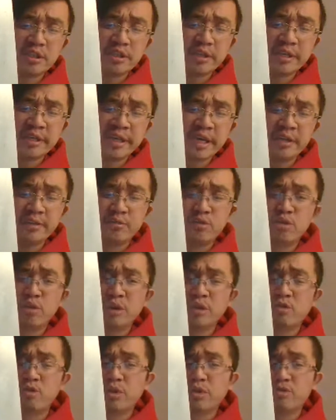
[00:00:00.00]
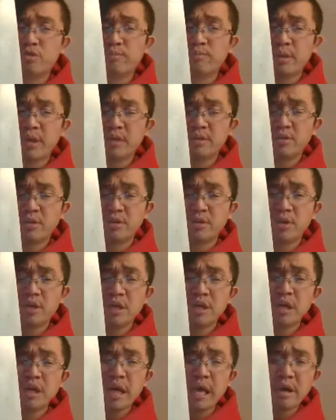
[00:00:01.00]
do it, just again, one
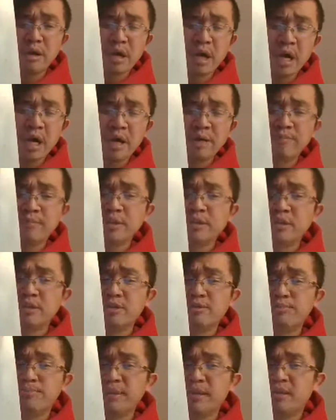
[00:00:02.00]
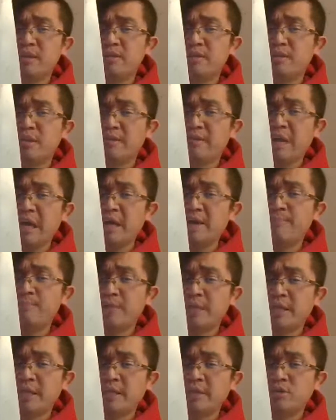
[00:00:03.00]
quick reminder, I'm gonna
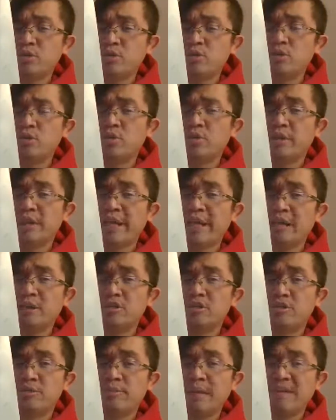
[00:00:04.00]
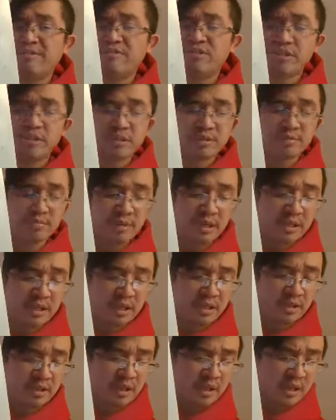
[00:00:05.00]
be updating Google Classroom
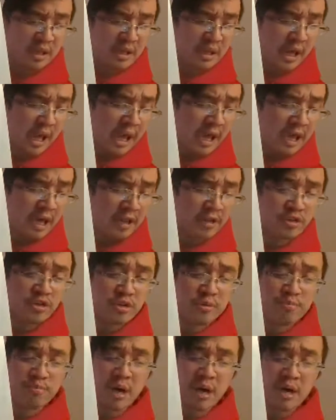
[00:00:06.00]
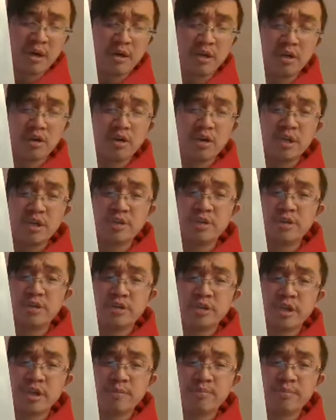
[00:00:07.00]
after this meeting. And
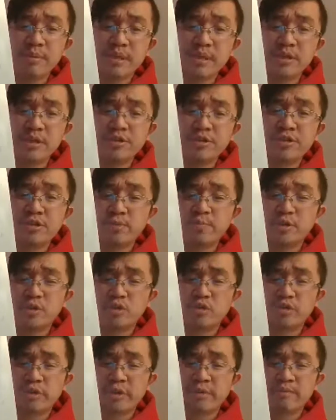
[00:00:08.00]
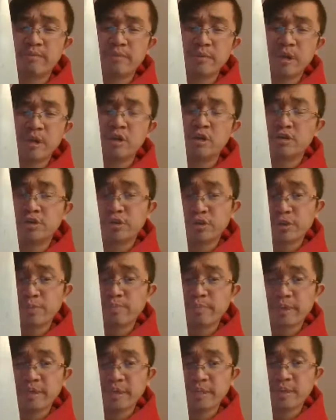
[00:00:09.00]
tomorrow there's gonna be a Zoom stream
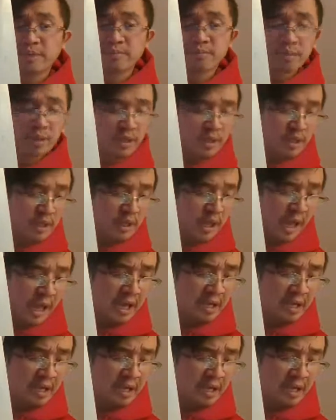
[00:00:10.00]
or Zoom meeting.